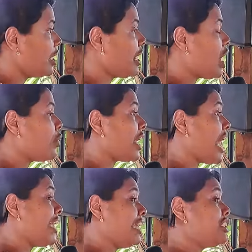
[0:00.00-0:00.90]
Now,
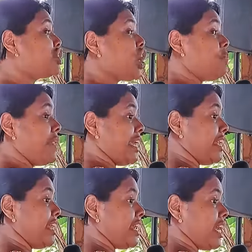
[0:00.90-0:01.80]
I can stop
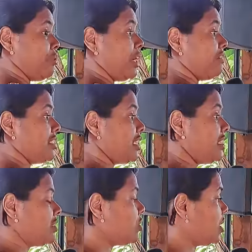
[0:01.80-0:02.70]
there and I would have said
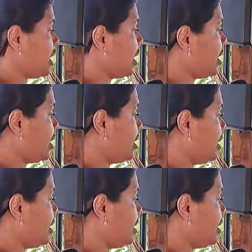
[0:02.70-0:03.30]
it's okay.